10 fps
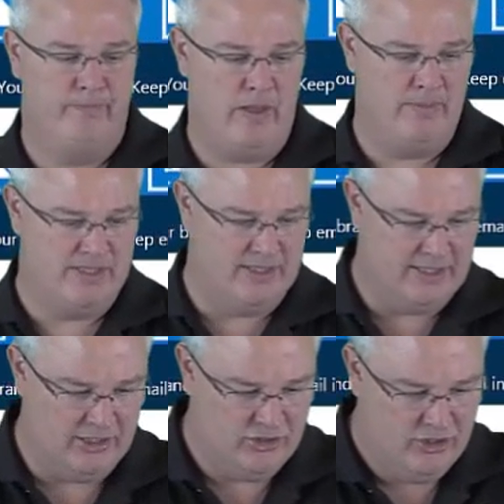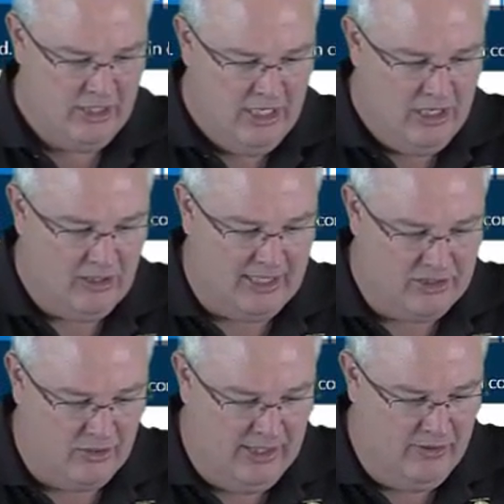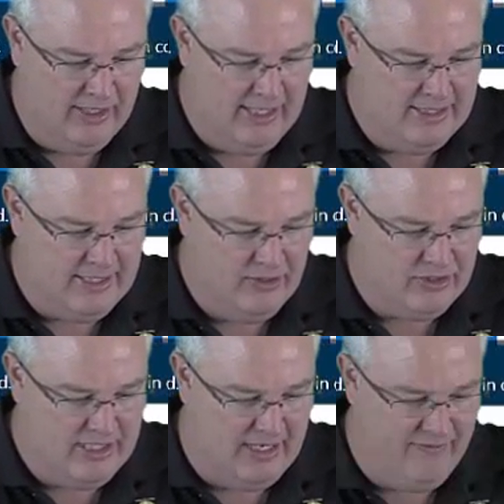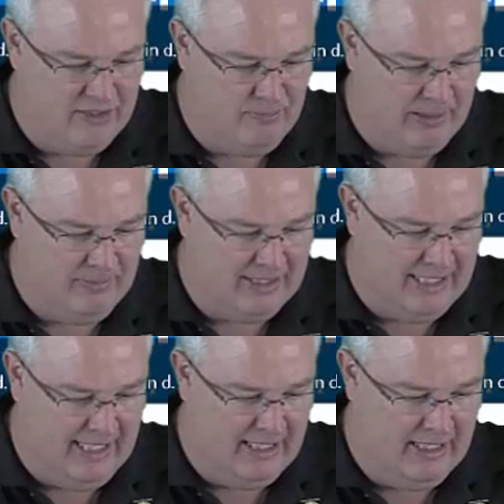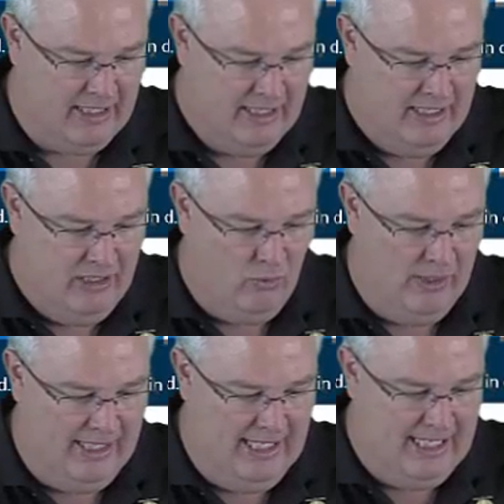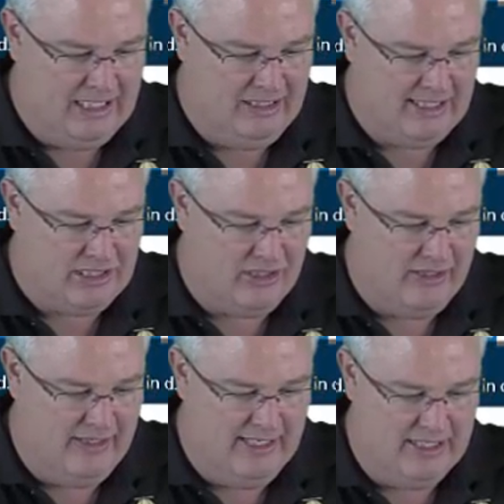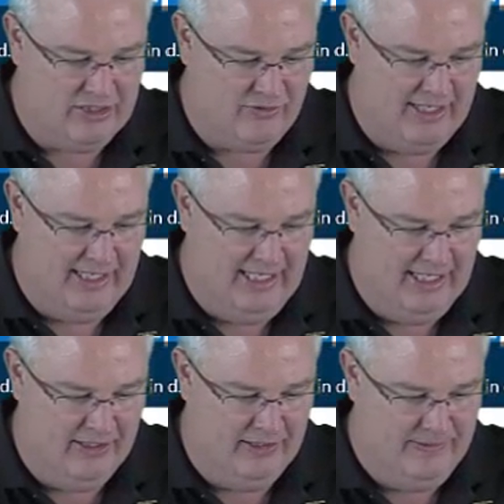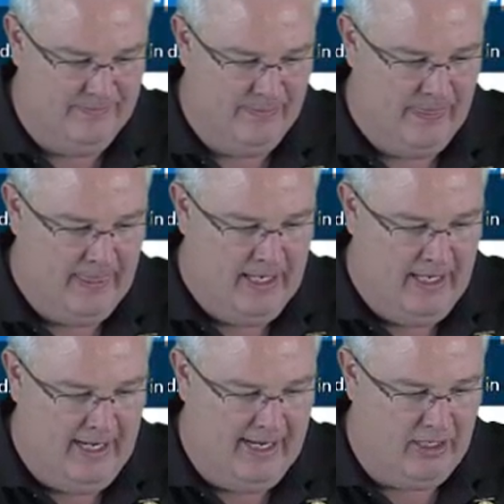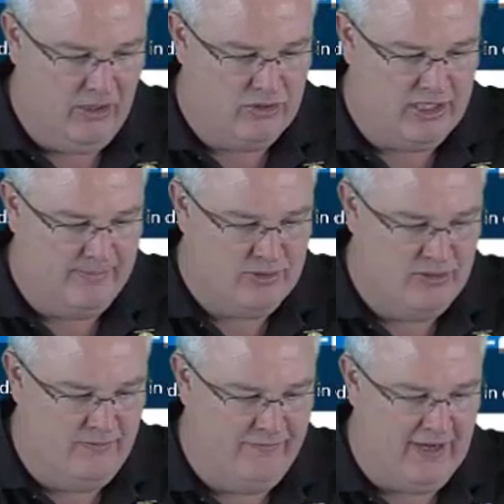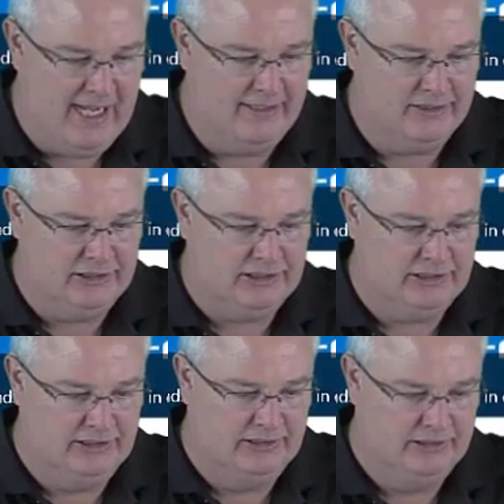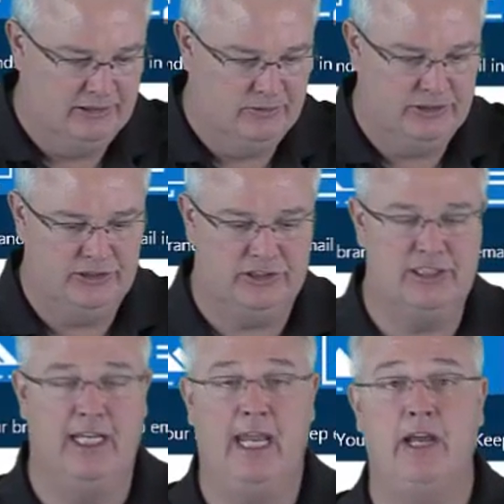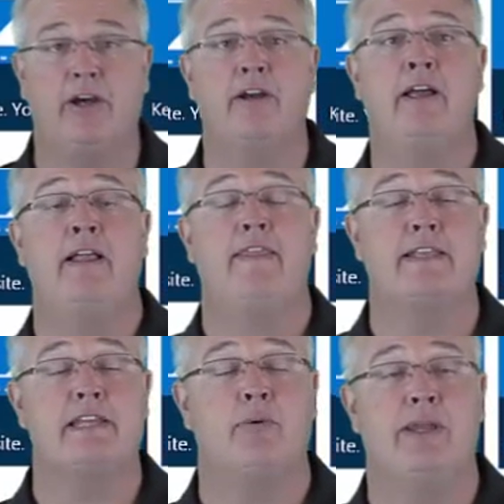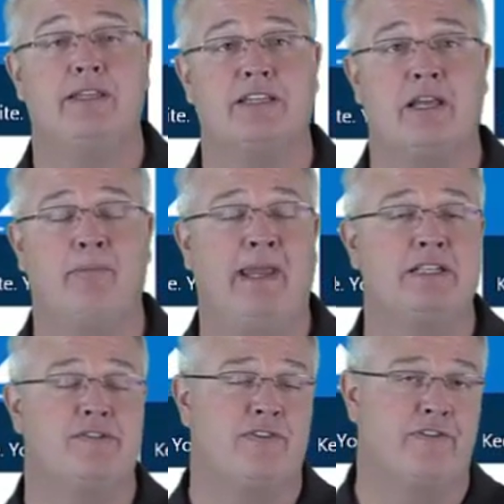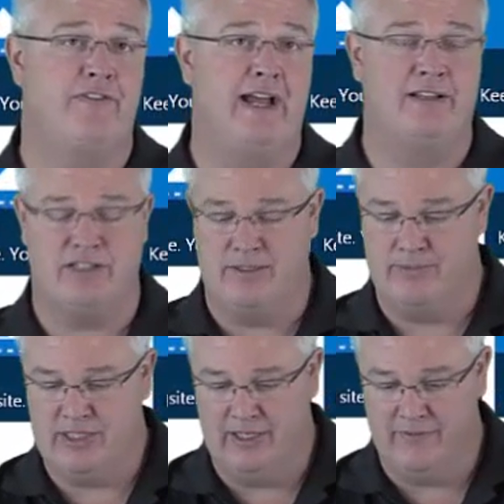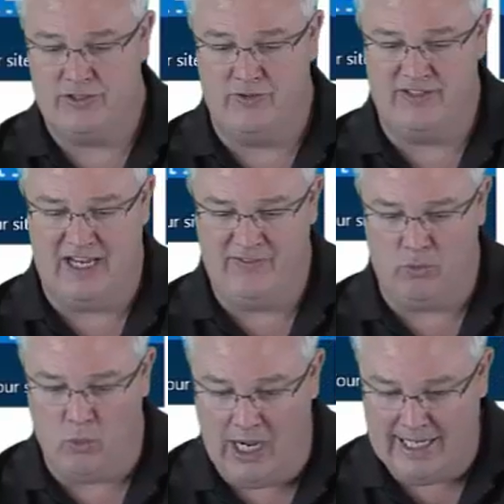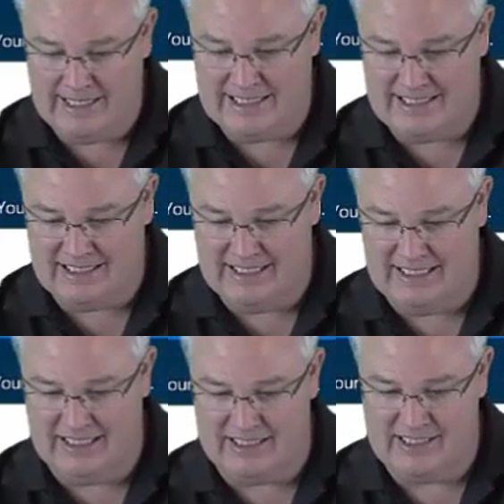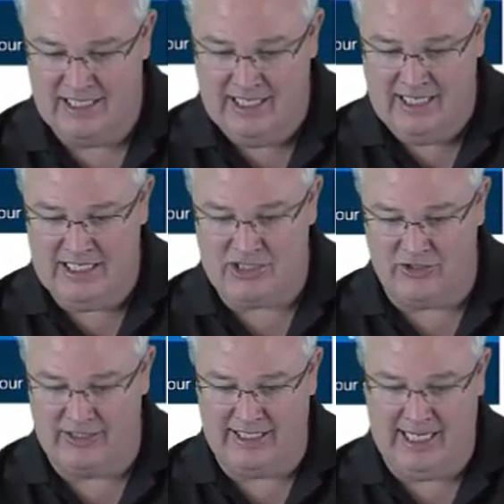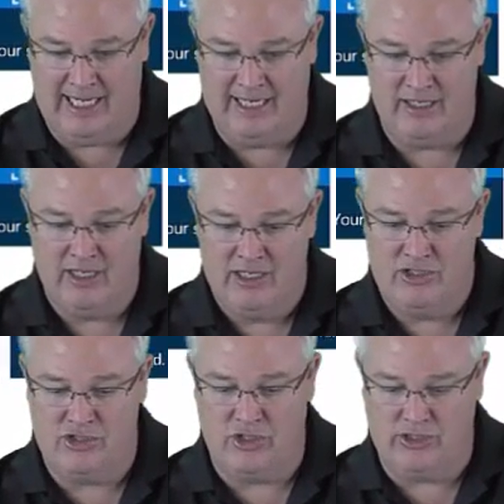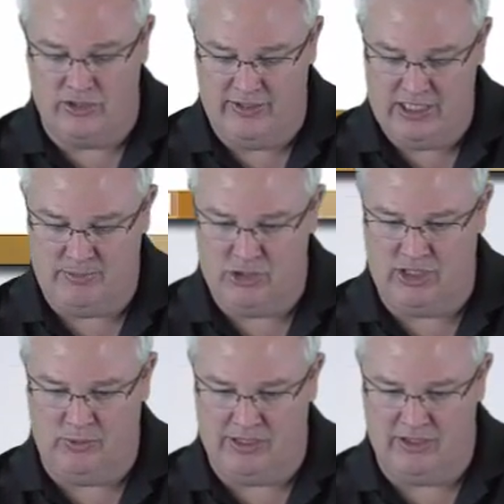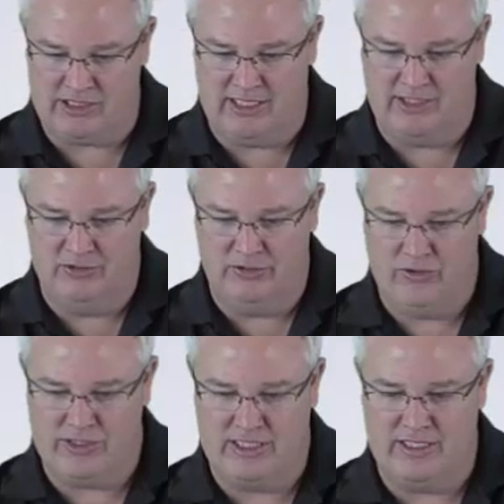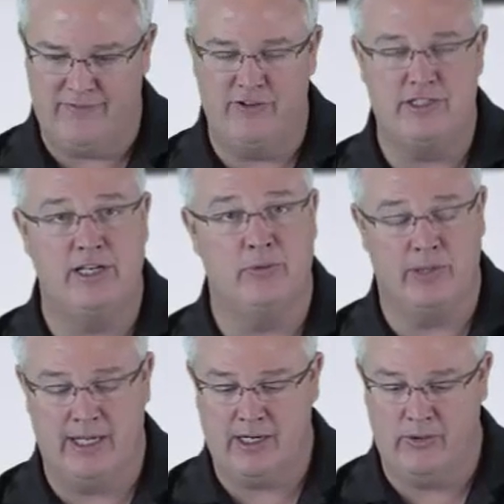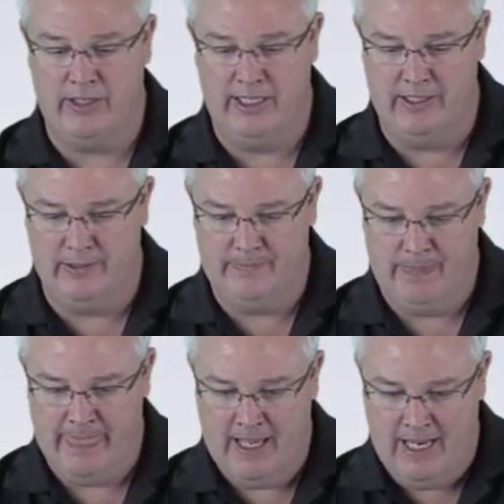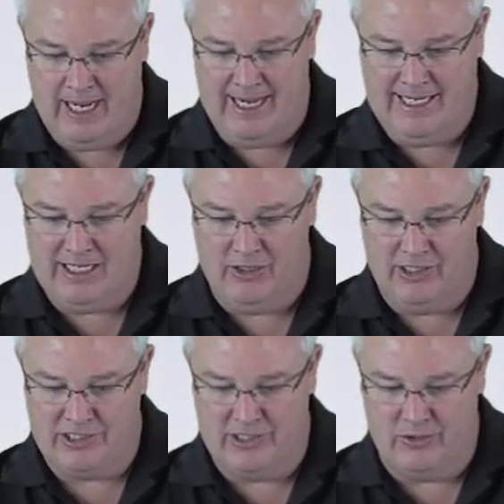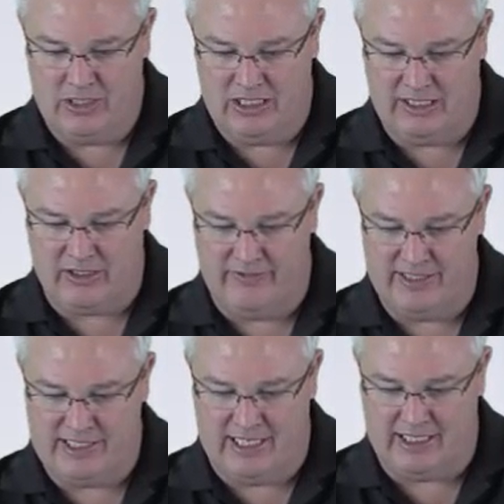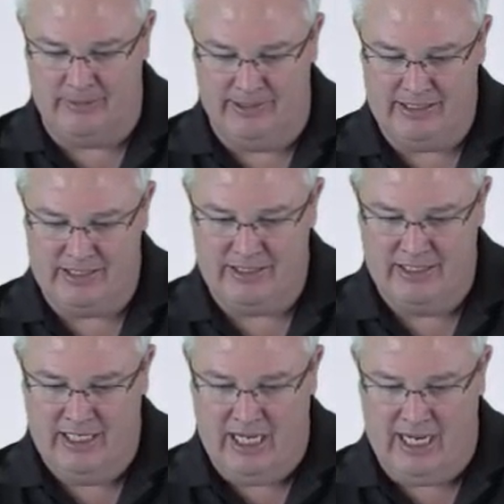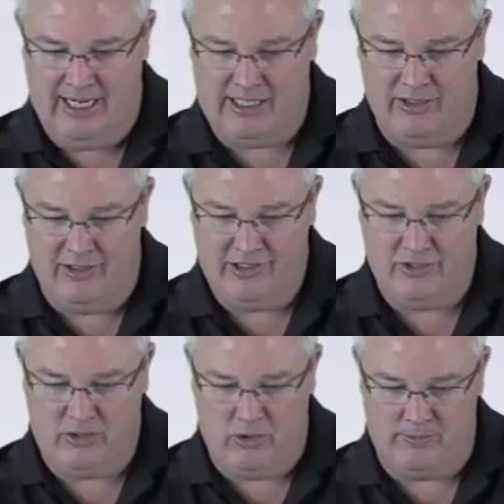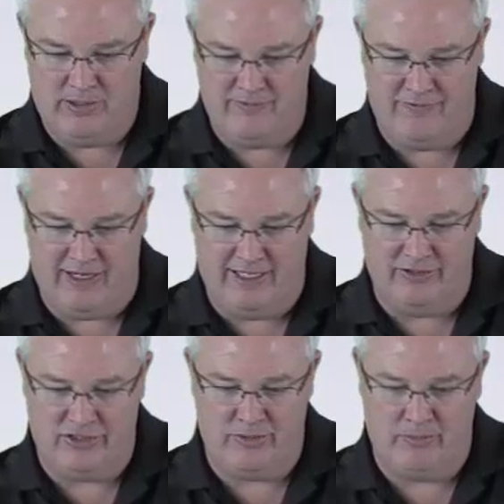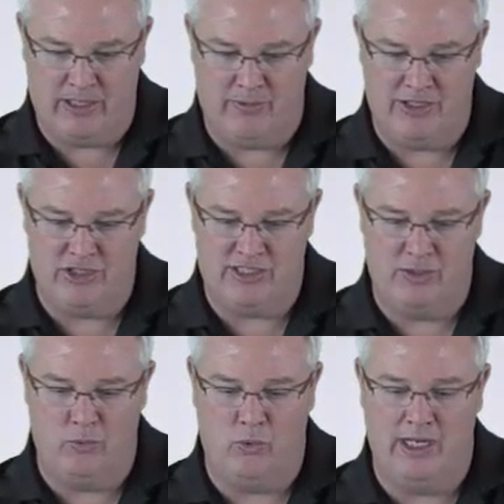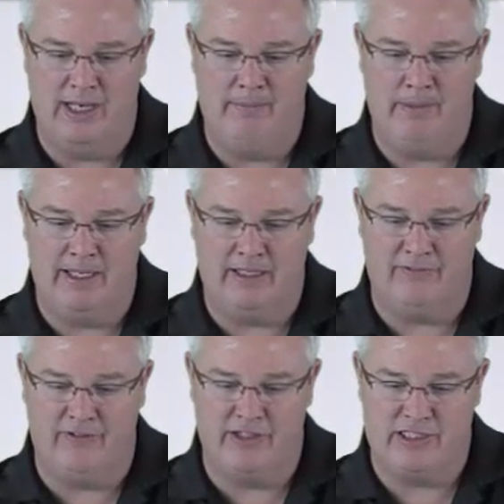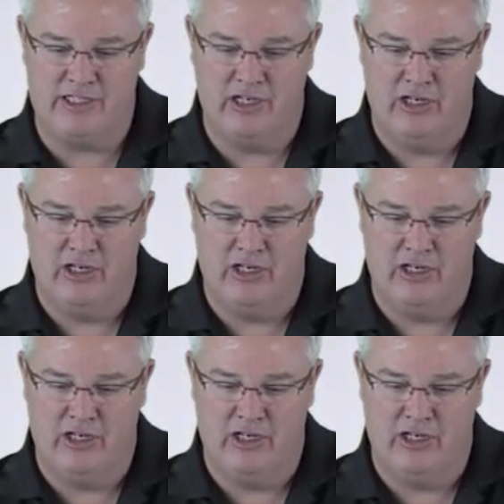I missed the touch. Okay, so here it is. Here's David's public data. When he clicks on this right here and goes up to files, which you'll see here, that's how we get the commands for the files themselves. So if David wanted to delete this, he certainly can. To show you on this machine what it looks like, you'll notice a difference here. When I go in here, I can also click on this document. I can also go up to files, but I want you to see one big difference.